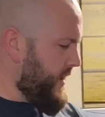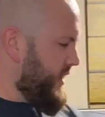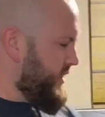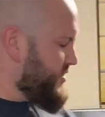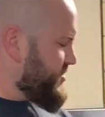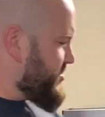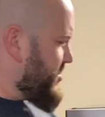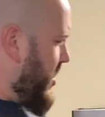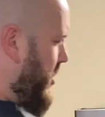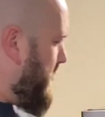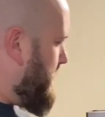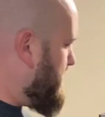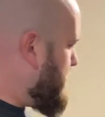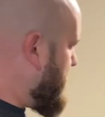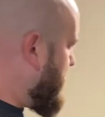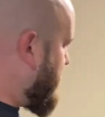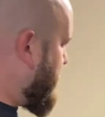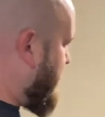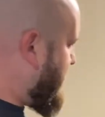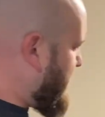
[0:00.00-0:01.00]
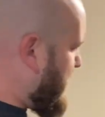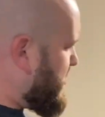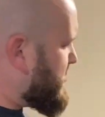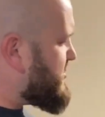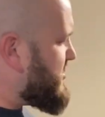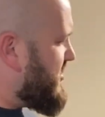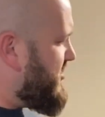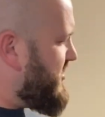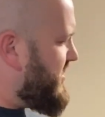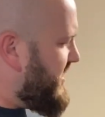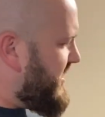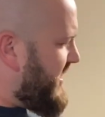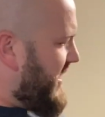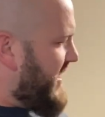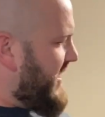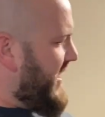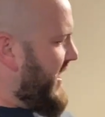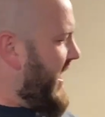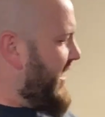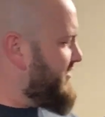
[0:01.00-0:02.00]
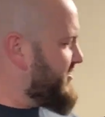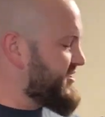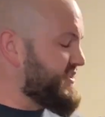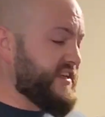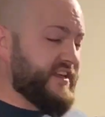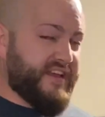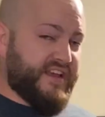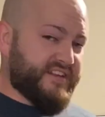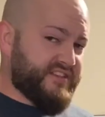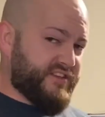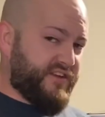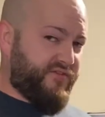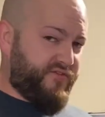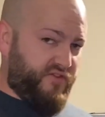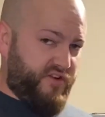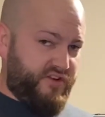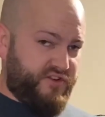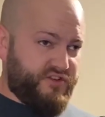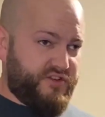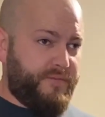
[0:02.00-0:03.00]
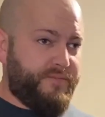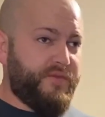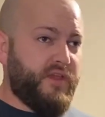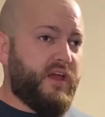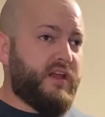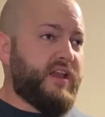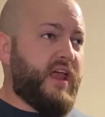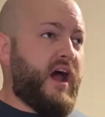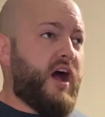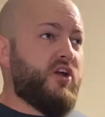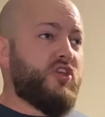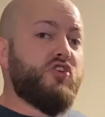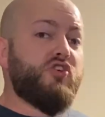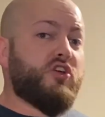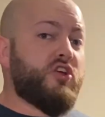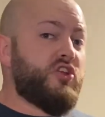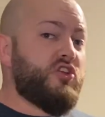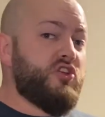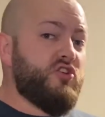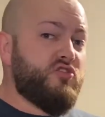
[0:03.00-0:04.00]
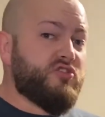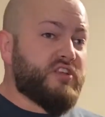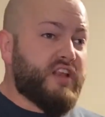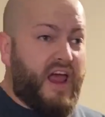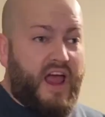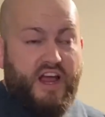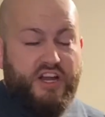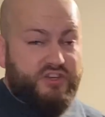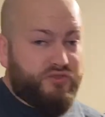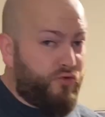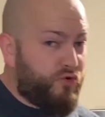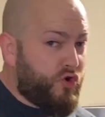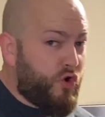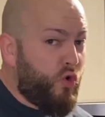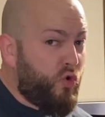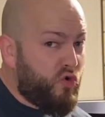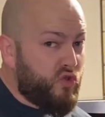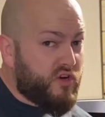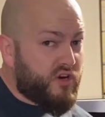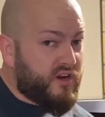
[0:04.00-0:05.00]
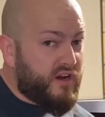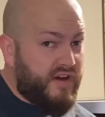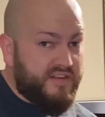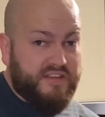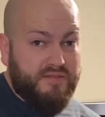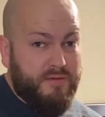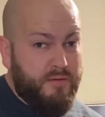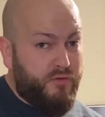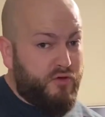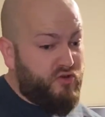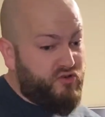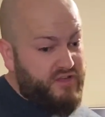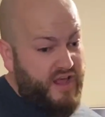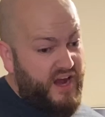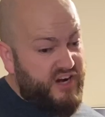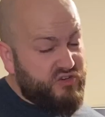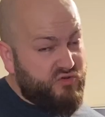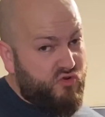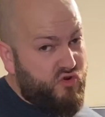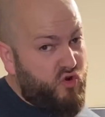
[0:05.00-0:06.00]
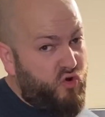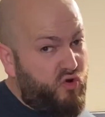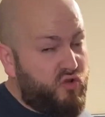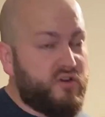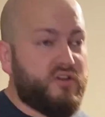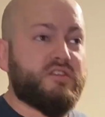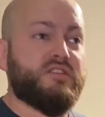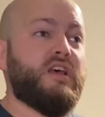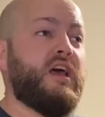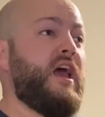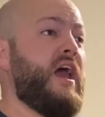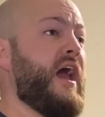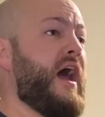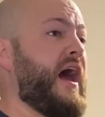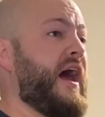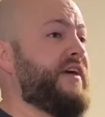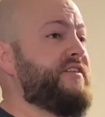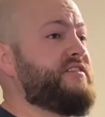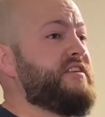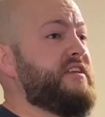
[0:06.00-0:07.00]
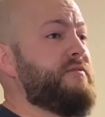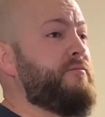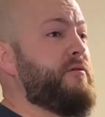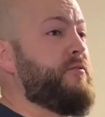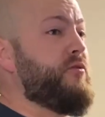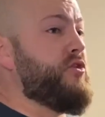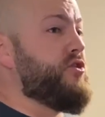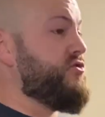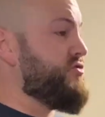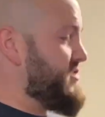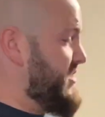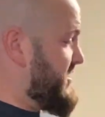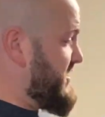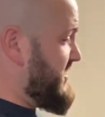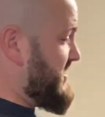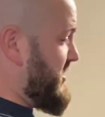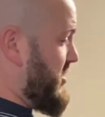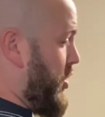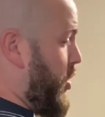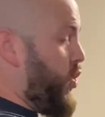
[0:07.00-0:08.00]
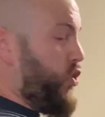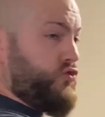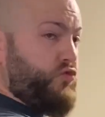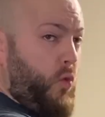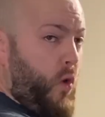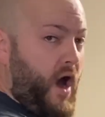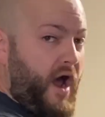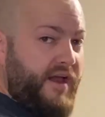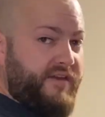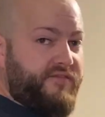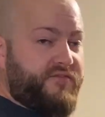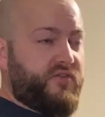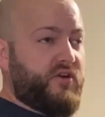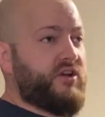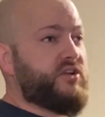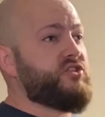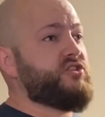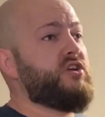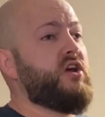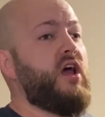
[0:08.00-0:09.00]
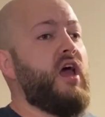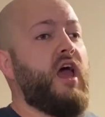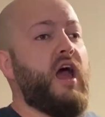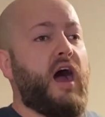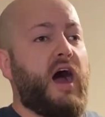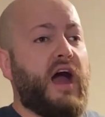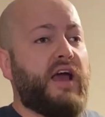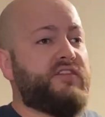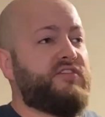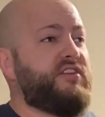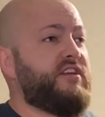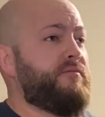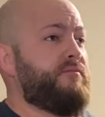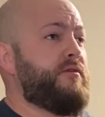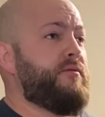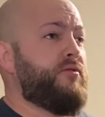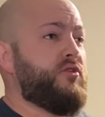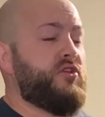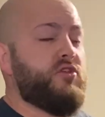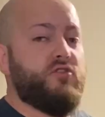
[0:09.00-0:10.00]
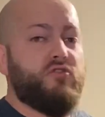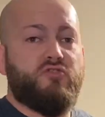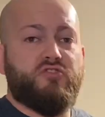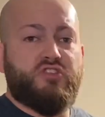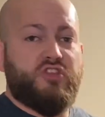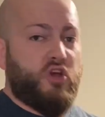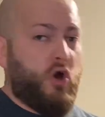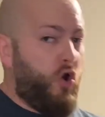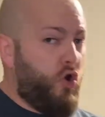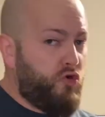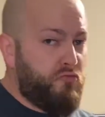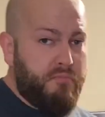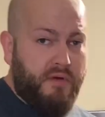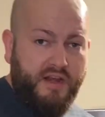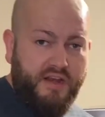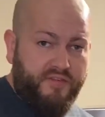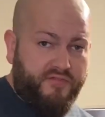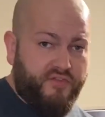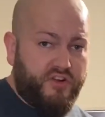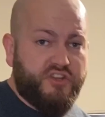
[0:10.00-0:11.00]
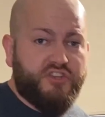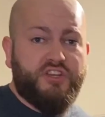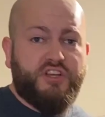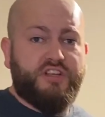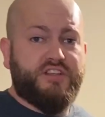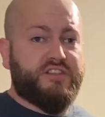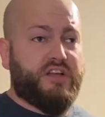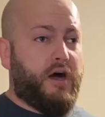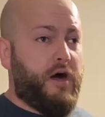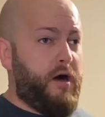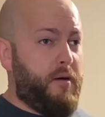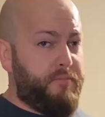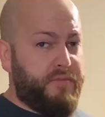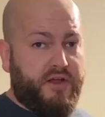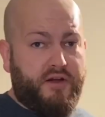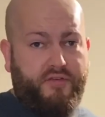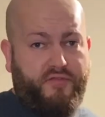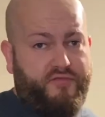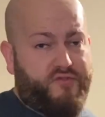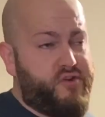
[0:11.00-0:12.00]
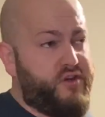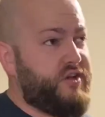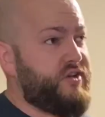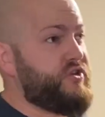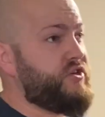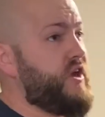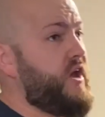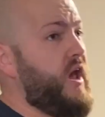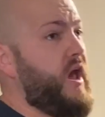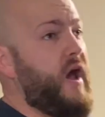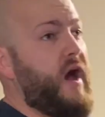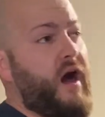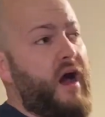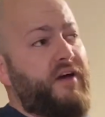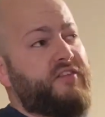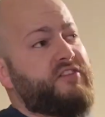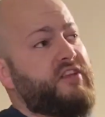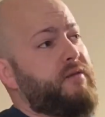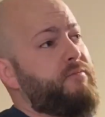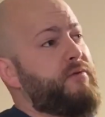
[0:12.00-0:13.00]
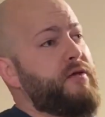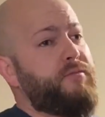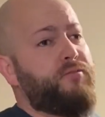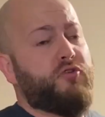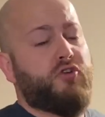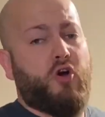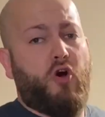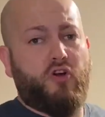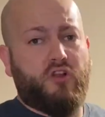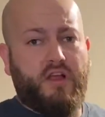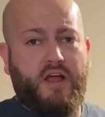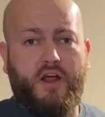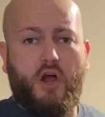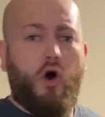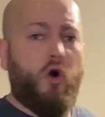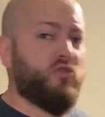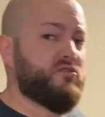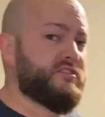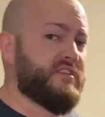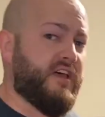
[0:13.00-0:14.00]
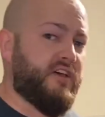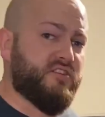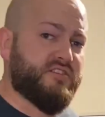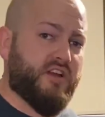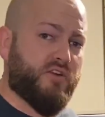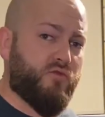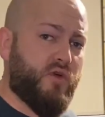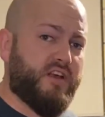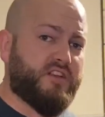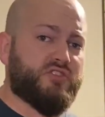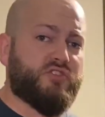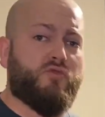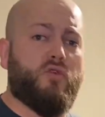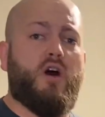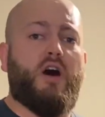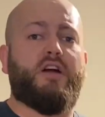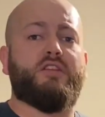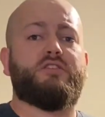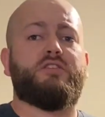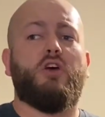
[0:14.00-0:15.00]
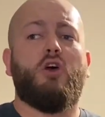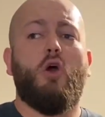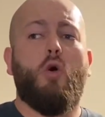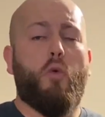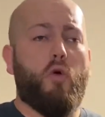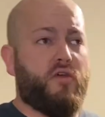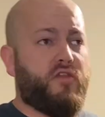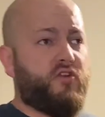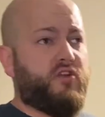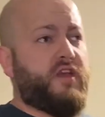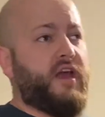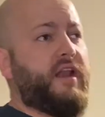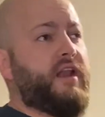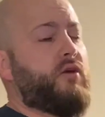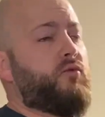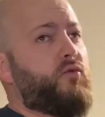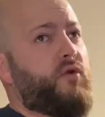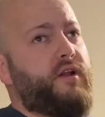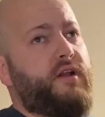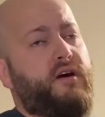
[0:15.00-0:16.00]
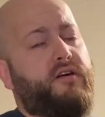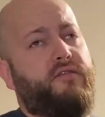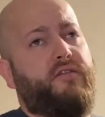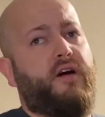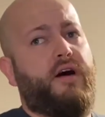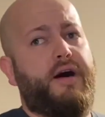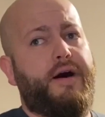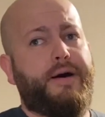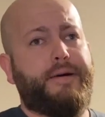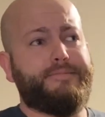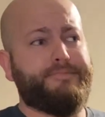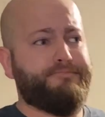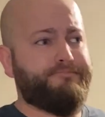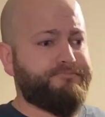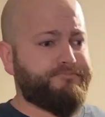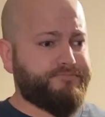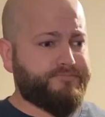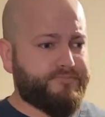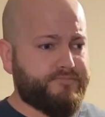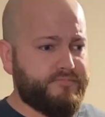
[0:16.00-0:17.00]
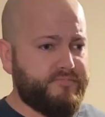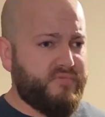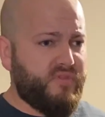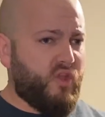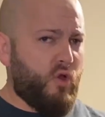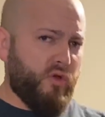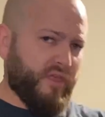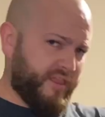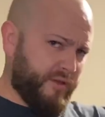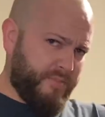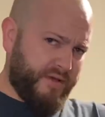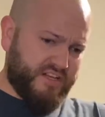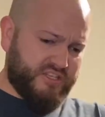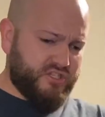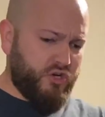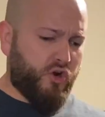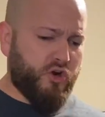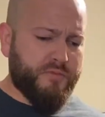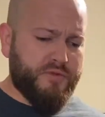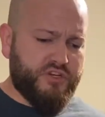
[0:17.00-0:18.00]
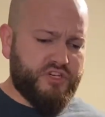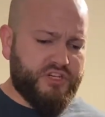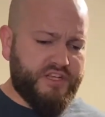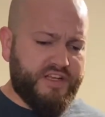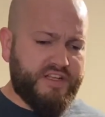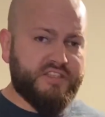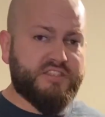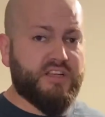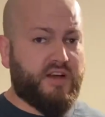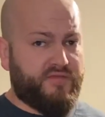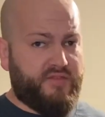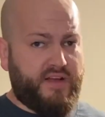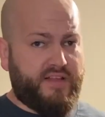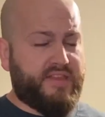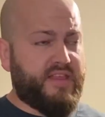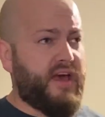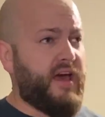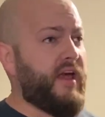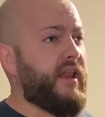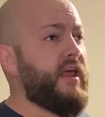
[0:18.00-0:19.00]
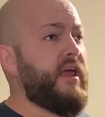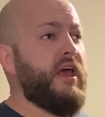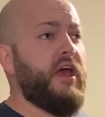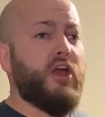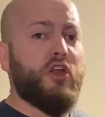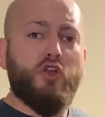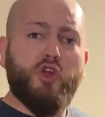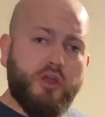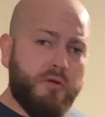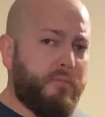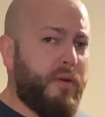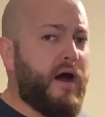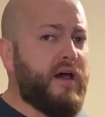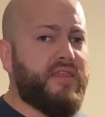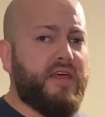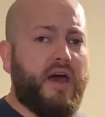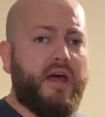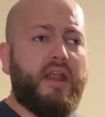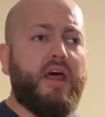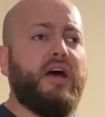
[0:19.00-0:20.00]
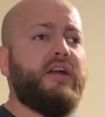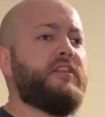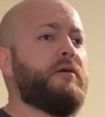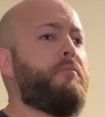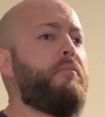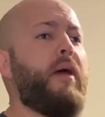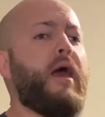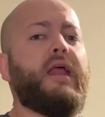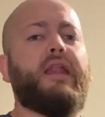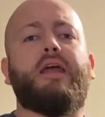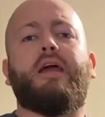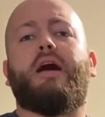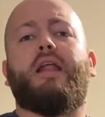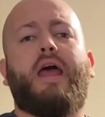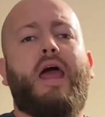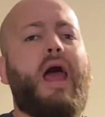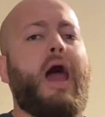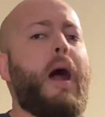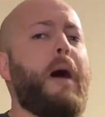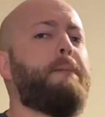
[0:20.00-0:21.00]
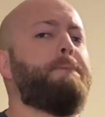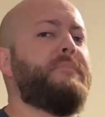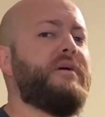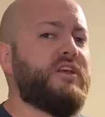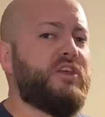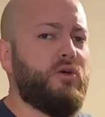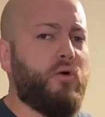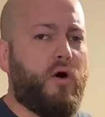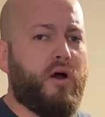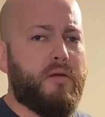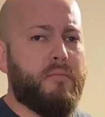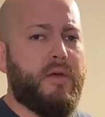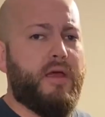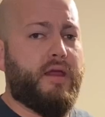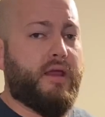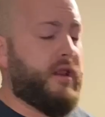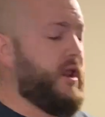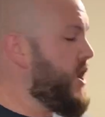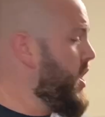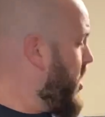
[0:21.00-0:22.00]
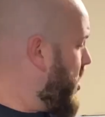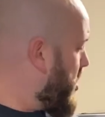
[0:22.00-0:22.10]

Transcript: So the first thing you need, obviously, is the fridge. Now, you can use an actual cooler. I've seen people use actual coolers. I've seen people use, this is an old wine fridge. I've seen people use the old mini fridges, beer fridge. I've seen people go to like wholesalers at restaurants where they're getting rid of like the big soda machines, stuff like that. You can buy that, depending on how big you want to make it.